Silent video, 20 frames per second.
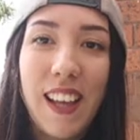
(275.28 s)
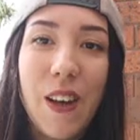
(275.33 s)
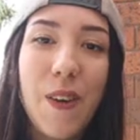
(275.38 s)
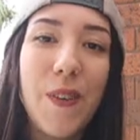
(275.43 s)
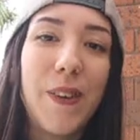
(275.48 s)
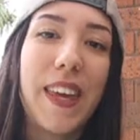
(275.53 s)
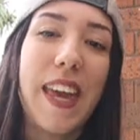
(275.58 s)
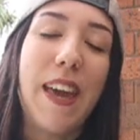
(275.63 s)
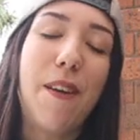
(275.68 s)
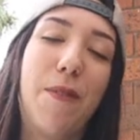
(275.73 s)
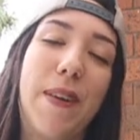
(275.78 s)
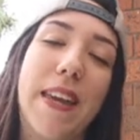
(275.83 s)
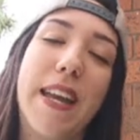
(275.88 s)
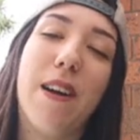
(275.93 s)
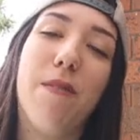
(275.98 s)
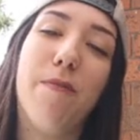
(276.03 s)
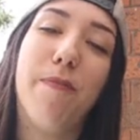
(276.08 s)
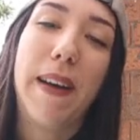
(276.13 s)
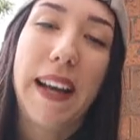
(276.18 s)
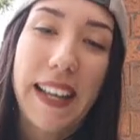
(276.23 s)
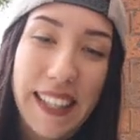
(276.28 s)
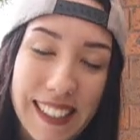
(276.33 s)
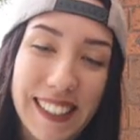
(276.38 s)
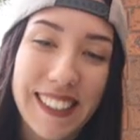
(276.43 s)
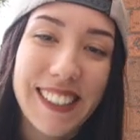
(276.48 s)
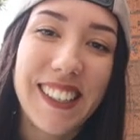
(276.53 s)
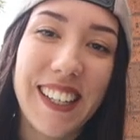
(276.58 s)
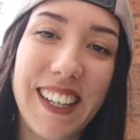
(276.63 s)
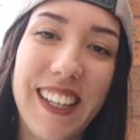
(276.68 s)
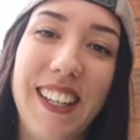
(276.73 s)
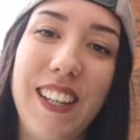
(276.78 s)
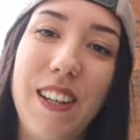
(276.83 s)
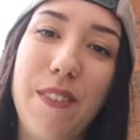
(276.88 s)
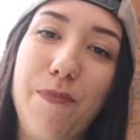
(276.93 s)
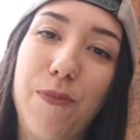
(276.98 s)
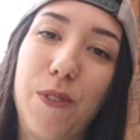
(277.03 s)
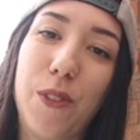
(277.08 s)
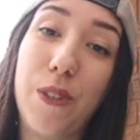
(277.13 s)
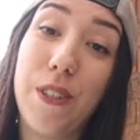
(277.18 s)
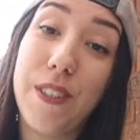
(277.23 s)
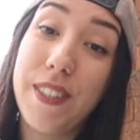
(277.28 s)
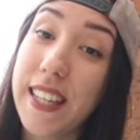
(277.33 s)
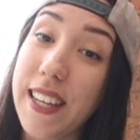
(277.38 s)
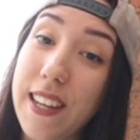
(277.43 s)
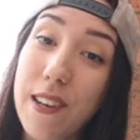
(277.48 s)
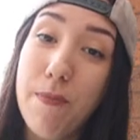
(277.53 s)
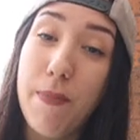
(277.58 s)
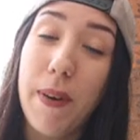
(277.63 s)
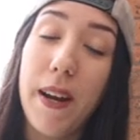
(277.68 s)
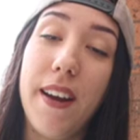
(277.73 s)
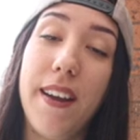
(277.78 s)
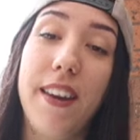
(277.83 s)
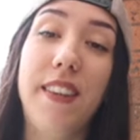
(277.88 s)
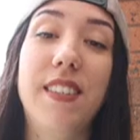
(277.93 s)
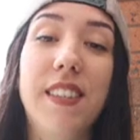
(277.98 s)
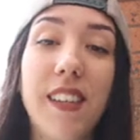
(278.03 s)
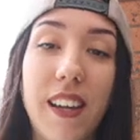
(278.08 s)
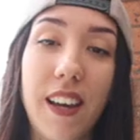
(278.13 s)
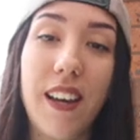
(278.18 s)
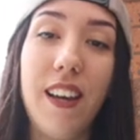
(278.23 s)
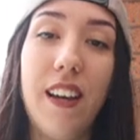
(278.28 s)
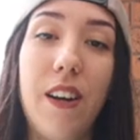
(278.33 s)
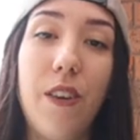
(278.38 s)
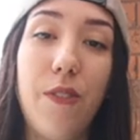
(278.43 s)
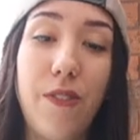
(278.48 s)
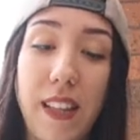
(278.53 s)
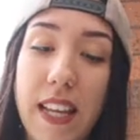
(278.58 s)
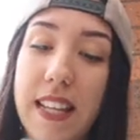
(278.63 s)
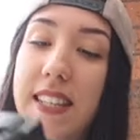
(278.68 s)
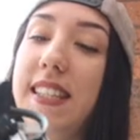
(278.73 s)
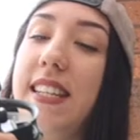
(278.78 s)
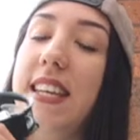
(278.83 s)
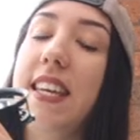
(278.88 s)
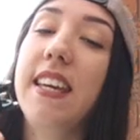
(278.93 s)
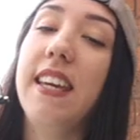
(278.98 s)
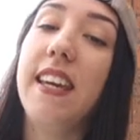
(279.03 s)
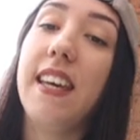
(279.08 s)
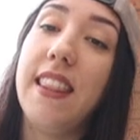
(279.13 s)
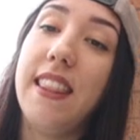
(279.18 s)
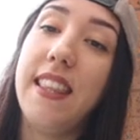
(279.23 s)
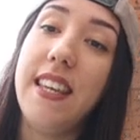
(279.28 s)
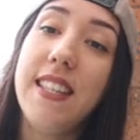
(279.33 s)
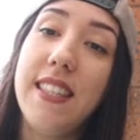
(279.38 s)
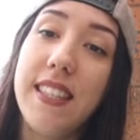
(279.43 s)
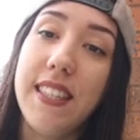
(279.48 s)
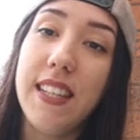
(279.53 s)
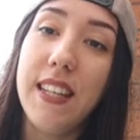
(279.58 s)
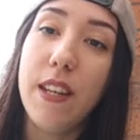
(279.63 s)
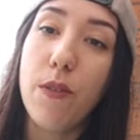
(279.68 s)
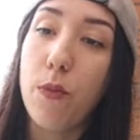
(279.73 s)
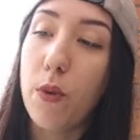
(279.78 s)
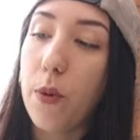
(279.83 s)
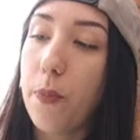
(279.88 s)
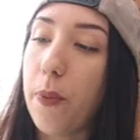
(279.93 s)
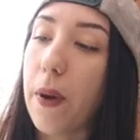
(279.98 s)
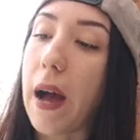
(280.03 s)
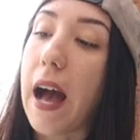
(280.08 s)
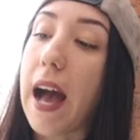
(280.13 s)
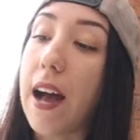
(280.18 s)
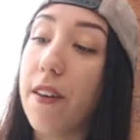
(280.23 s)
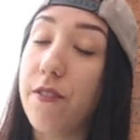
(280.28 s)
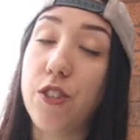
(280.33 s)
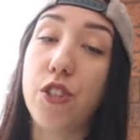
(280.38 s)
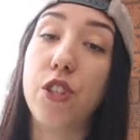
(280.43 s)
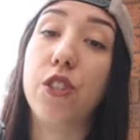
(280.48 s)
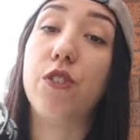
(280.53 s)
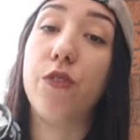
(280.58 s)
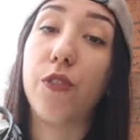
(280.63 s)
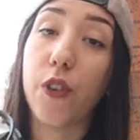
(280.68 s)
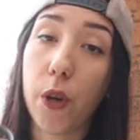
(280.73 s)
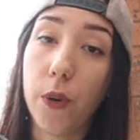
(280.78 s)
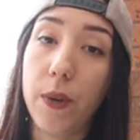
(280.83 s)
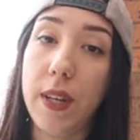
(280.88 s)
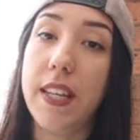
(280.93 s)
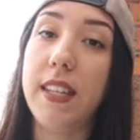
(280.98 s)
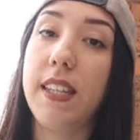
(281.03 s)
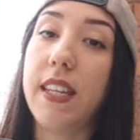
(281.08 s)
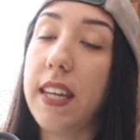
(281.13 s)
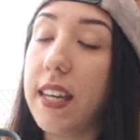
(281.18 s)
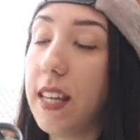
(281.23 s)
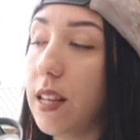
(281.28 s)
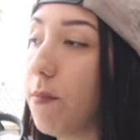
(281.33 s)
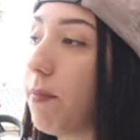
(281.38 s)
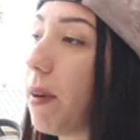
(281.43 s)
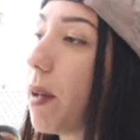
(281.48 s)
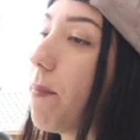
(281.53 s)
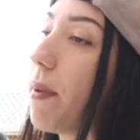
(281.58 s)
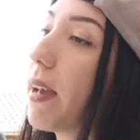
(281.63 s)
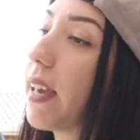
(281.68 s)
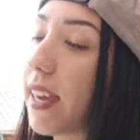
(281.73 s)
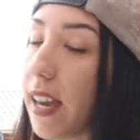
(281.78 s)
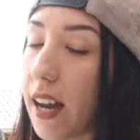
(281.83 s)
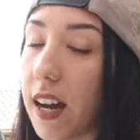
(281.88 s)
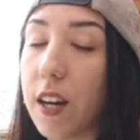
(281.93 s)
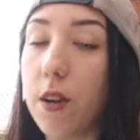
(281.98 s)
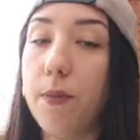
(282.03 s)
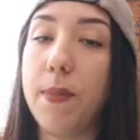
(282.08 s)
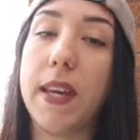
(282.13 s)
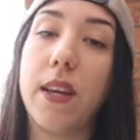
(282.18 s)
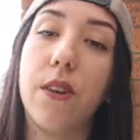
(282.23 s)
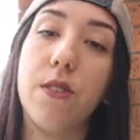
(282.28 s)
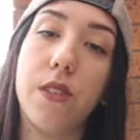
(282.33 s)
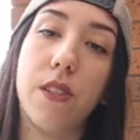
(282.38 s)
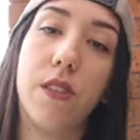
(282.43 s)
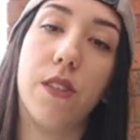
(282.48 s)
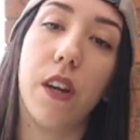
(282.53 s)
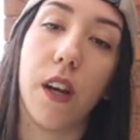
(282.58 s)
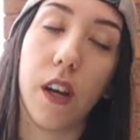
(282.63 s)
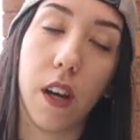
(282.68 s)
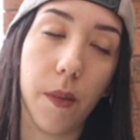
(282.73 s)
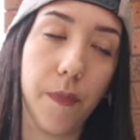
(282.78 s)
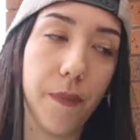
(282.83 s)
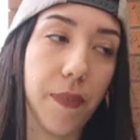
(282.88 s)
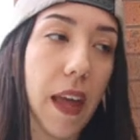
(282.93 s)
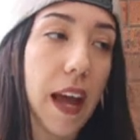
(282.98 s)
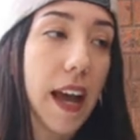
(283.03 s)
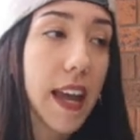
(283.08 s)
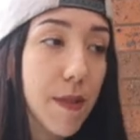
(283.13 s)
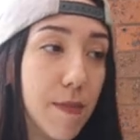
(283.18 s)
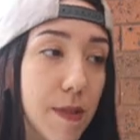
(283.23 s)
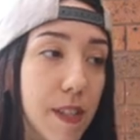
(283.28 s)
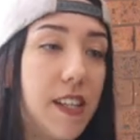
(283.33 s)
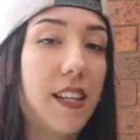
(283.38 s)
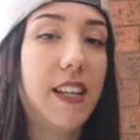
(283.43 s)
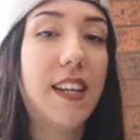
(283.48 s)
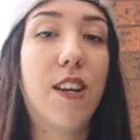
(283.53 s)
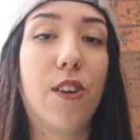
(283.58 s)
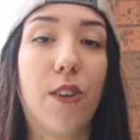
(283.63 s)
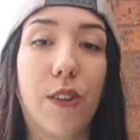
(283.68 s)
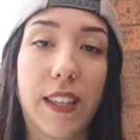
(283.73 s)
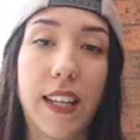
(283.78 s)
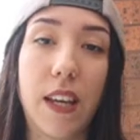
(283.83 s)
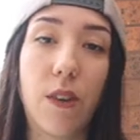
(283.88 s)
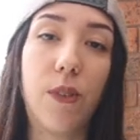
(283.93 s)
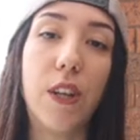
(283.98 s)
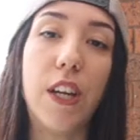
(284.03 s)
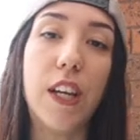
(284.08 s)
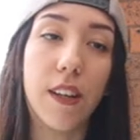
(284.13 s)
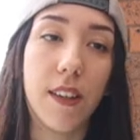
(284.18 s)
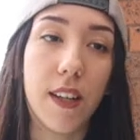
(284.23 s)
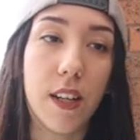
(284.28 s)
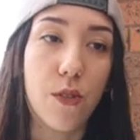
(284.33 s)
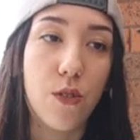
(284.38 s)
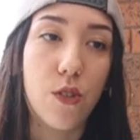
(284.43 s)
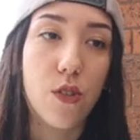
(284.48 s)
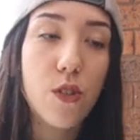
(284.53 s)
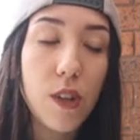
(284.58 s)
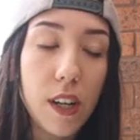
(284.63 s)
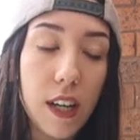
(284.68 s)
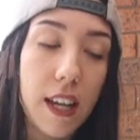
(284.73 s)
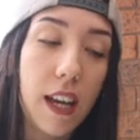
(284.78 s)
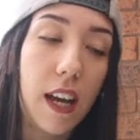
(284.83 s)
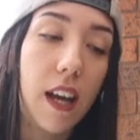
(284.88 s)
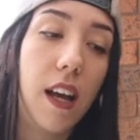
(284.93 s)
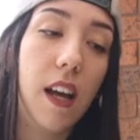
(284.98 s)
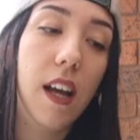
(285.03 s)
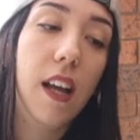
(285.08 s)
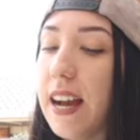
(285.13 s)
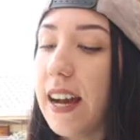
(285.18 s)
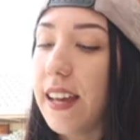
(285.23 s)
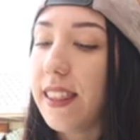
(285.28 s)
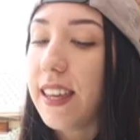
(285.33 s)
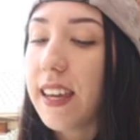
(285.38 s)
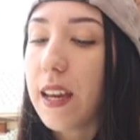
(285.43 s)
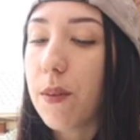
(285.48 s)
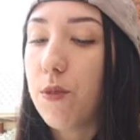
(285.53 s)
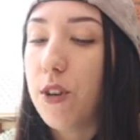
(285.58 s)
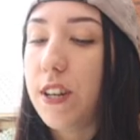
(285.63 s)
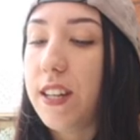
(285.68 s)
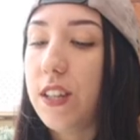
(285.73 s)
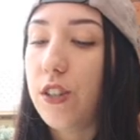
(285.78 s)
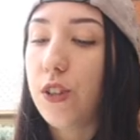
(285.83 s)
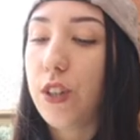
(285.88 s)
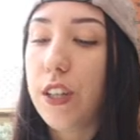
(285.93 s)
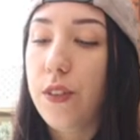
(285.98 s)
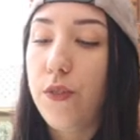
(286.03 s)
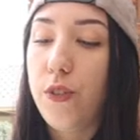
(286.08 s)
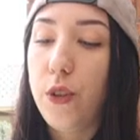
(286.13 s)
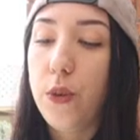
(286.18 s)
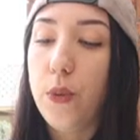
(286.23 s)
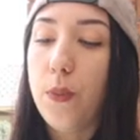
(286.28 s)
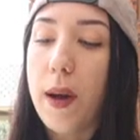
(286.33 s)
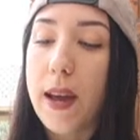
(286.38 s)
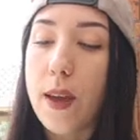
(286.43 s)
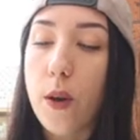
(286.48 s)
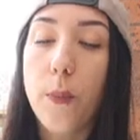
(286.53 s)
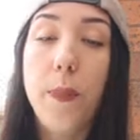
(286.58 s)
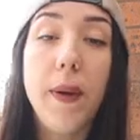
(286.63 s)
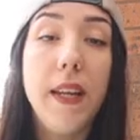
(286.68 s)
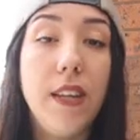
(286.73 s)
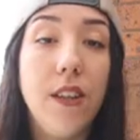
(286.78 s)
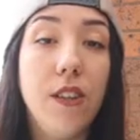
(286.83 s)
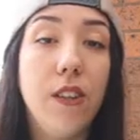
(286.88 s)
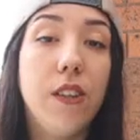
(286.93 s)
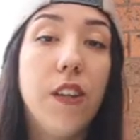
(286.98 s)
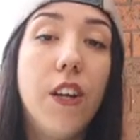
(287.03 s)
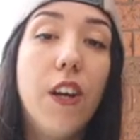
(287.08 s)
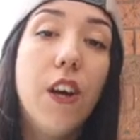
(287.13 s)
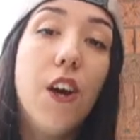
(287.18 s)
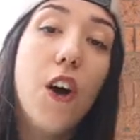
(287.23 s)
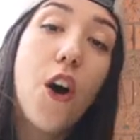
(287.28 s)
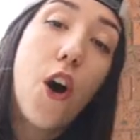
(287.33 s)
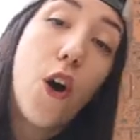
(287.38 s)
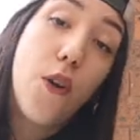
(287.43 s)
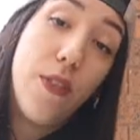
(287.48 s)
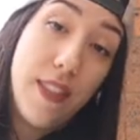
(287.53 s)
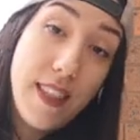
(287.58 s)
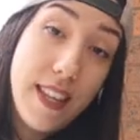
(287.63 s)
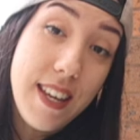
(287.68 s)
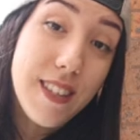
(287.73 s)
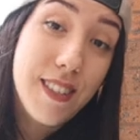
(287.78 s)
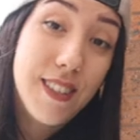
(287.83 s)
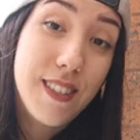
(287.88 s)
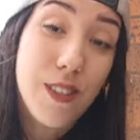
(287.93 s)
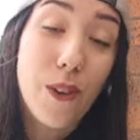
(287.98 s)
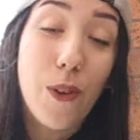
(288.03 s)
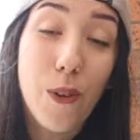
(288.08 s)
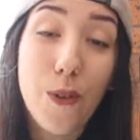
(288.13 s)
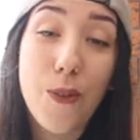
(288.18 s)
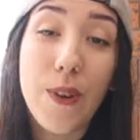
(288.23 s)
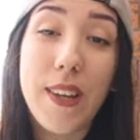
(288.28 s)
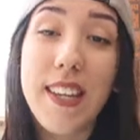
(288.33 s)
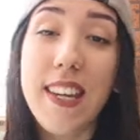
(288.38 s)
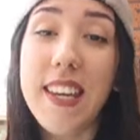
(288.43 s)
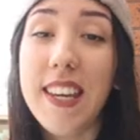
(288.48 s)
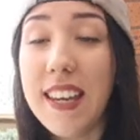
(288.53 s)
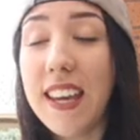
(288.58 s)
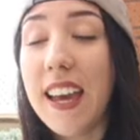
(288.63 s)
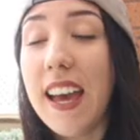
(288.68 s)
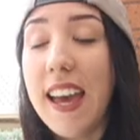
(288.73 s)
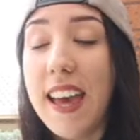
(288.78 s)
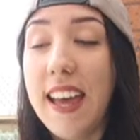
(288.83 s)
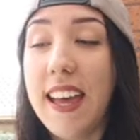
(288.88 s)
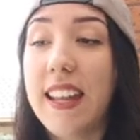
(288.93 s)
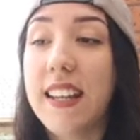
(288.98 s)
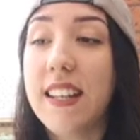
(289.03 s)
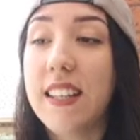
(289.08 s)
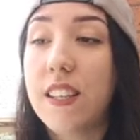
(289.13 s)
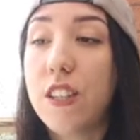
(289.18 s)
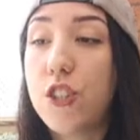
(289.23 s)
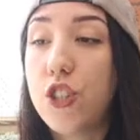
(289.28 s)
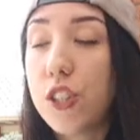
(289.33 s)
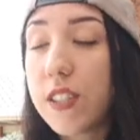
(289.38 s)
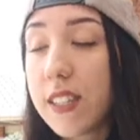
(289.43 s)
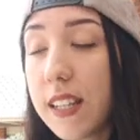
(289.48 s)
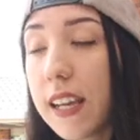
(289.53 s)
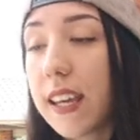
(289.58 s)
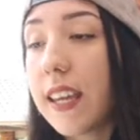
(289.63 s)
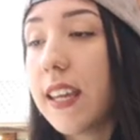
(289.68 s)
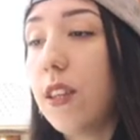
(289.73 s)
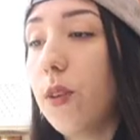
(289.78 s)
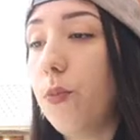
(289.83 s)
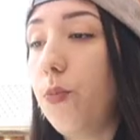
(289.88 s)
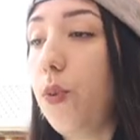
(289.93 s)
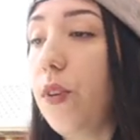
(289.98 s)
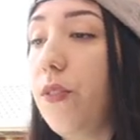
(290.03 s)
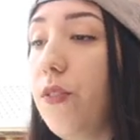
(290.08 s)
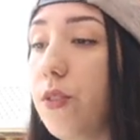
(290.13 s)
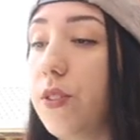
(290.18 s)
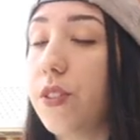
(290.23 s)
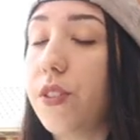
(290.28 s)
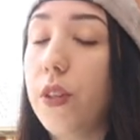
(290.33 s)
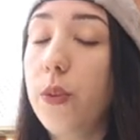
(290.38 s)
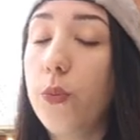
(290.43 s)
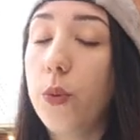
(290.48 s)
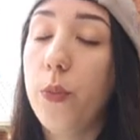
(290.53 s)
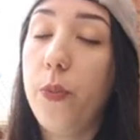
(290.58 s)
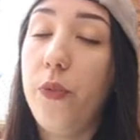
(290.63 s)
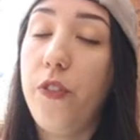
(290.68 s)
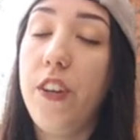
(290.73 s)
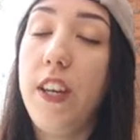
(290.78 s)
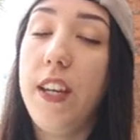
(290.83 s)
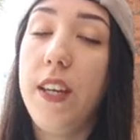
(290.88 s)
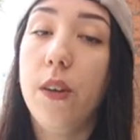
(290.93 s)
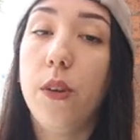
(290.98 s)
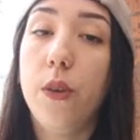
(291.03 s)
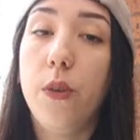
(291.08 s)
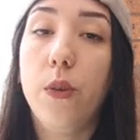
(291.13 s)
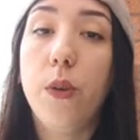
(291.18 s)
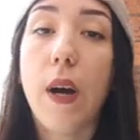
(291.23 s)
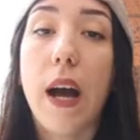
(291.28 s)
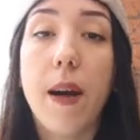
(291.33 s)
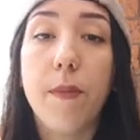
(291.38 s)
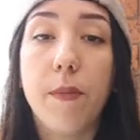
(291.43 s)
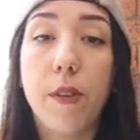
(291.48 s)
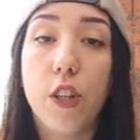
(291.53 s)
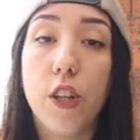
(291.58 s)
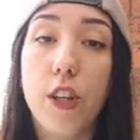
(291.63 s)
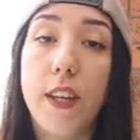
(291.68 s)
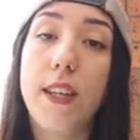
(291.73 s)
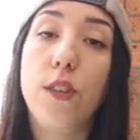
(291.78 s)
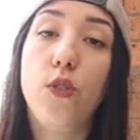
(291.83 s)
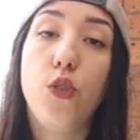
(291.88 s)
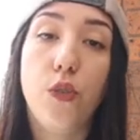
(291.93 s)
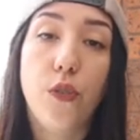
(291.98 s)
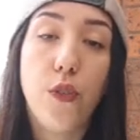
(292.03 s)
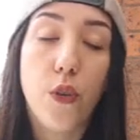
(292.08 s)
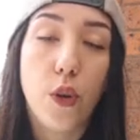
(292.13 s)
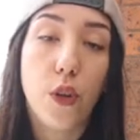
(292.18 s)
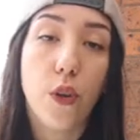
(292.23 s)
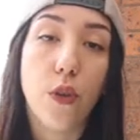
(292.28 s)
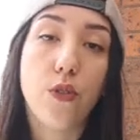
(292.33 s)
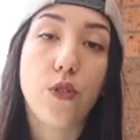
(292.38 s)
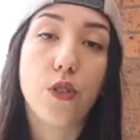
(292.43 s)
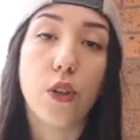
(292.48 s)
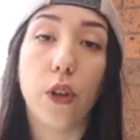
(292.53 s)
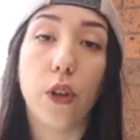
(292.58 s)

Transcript: Okay, we are back to the second part of testing this cinewhoop. I've just flown it in my backyard because I am still in lockdown here in Australia. I think I'm ready to give you my opinion on this already, and just like in the previous cinewhoop video, I'm going to focus